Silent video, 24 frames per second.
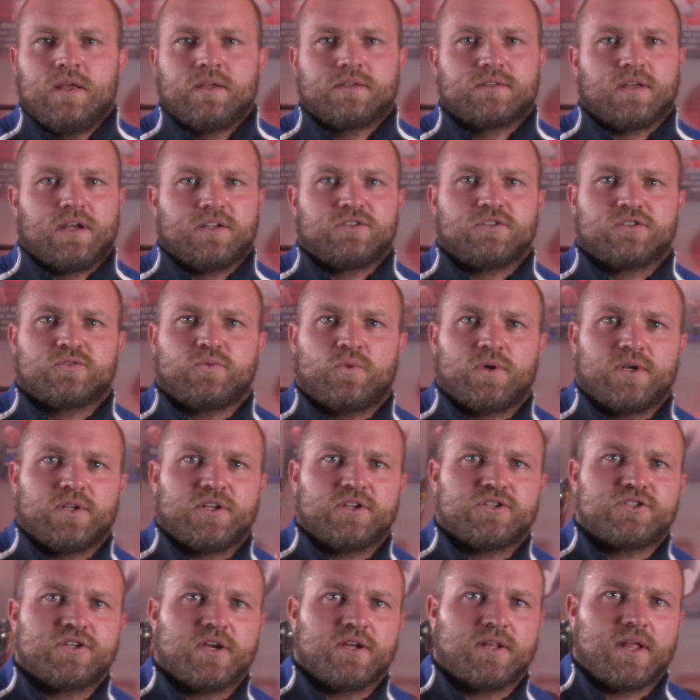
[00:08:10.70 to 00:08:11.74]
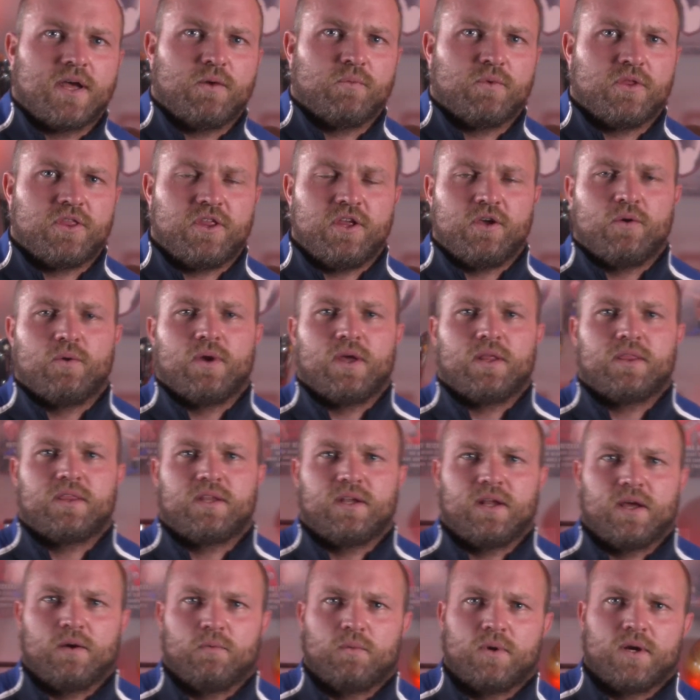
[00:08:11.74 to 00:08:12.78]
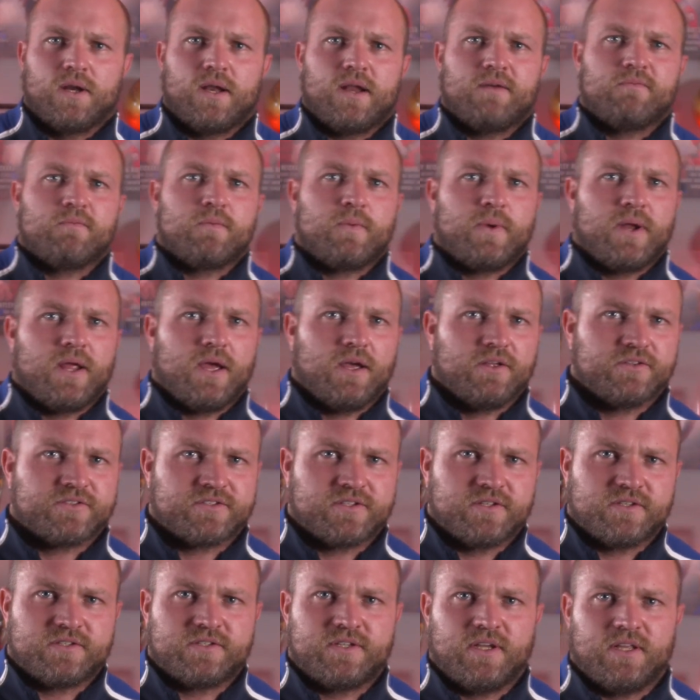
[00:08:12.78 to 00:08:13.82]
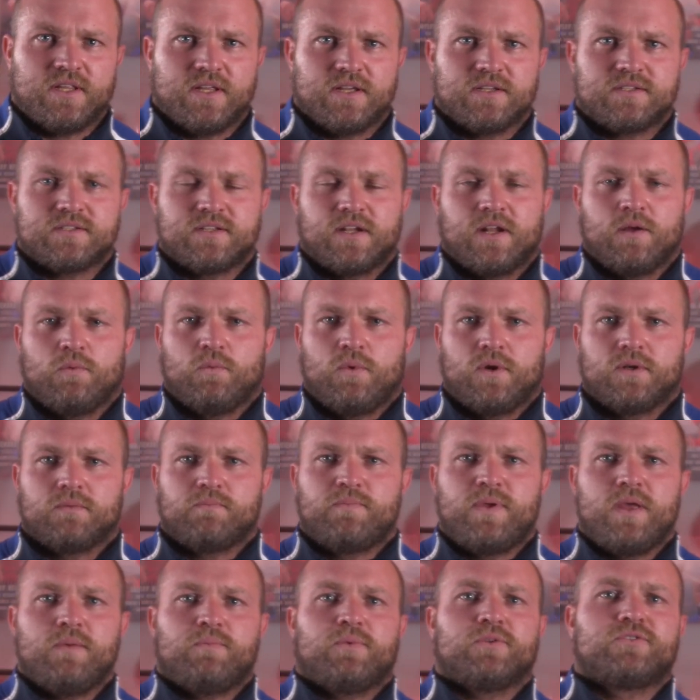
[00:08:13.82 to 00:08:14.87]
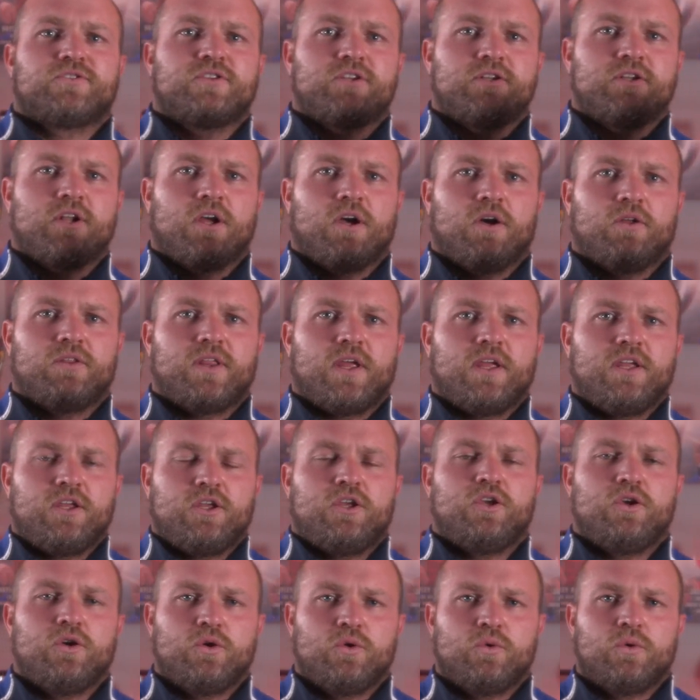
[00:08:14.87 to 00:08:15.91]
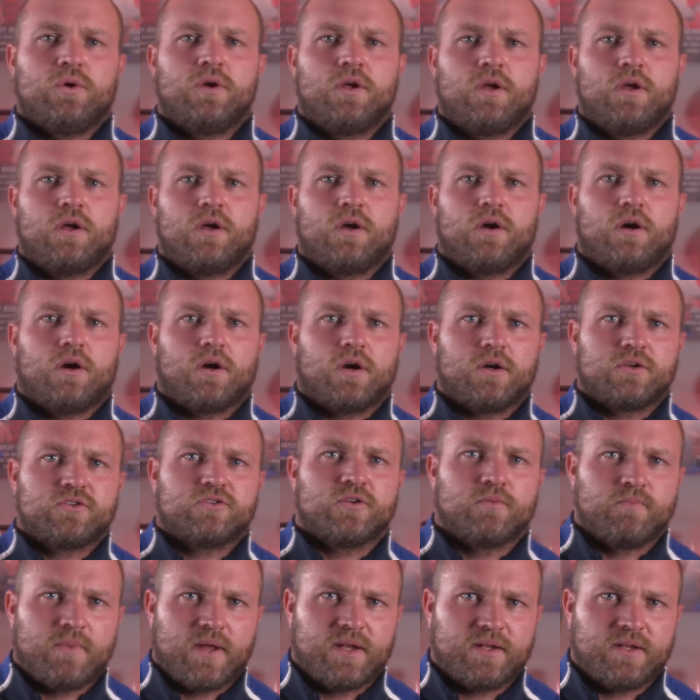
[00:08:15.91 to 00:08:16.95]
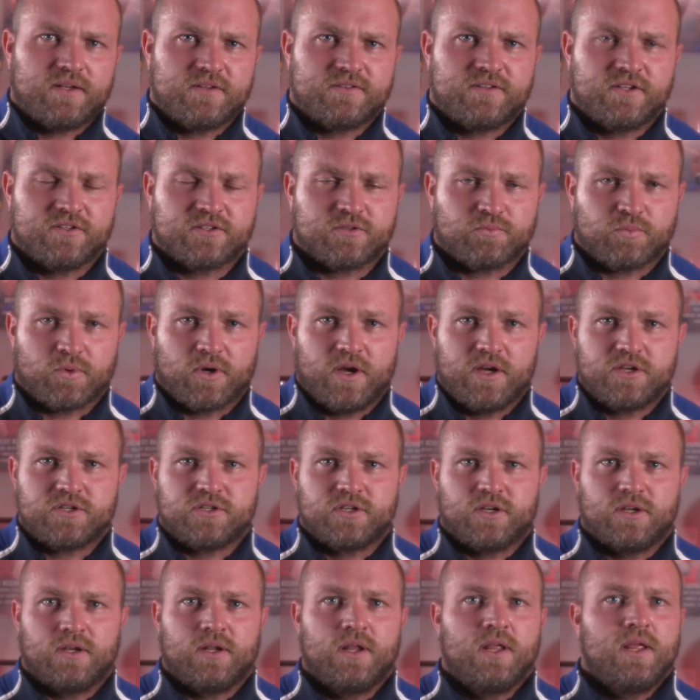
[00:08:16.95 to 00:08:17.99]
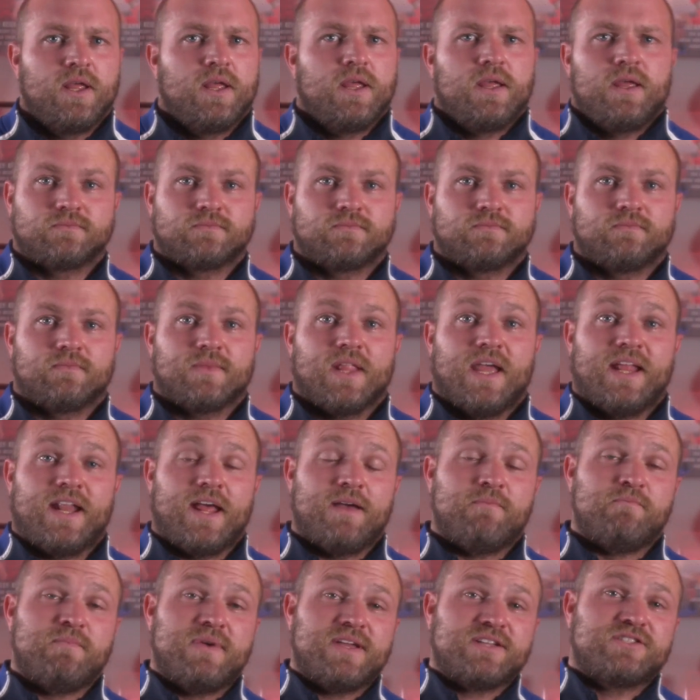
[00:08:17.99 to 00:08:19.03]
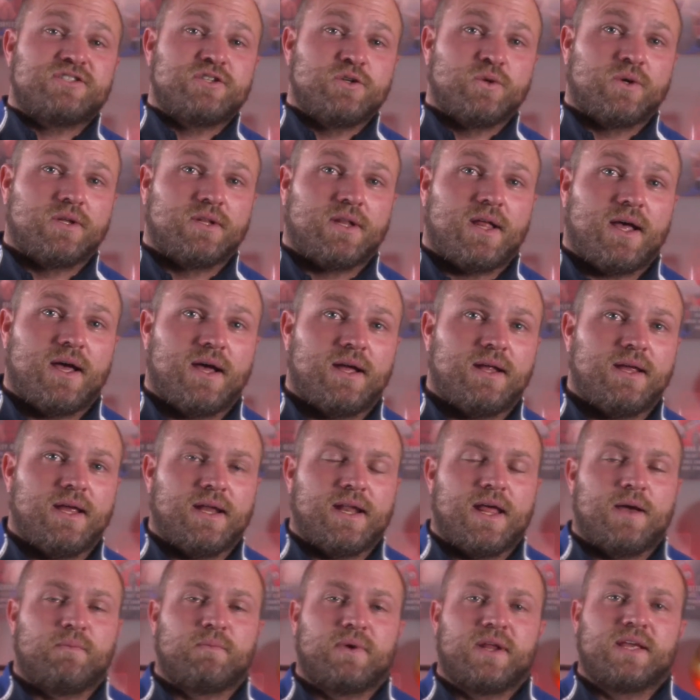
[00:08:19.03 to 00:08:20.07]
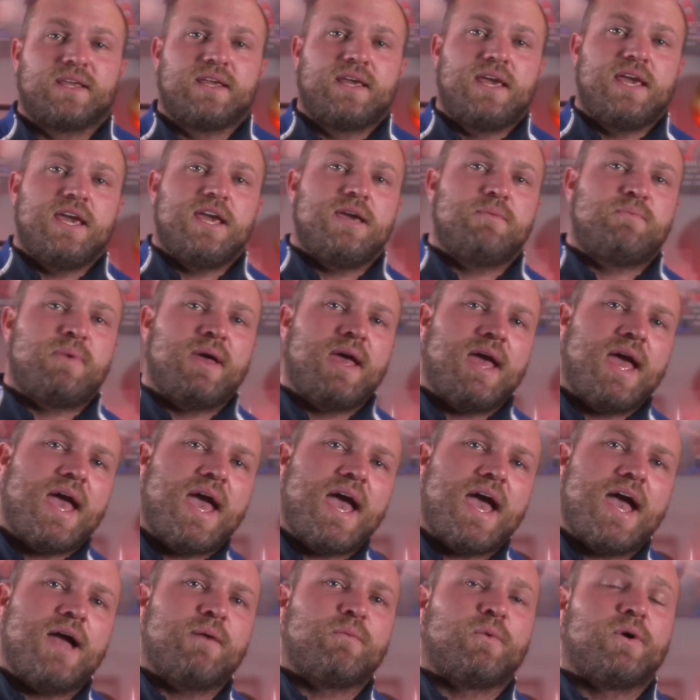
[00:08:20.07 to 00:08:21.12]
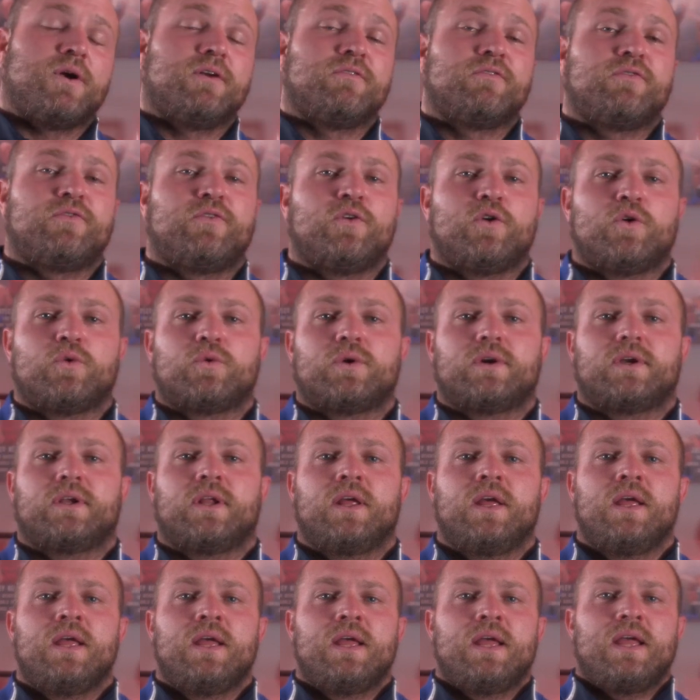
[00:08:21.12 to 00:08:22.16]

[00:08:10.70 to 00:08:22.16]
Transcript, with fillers: So I just wanted to share that with you, Anthony. I wanted everybody else to see this, and I want people to know that you are a tremendous inspiration. And I miss you a lot, and I'm going to keep hammering forward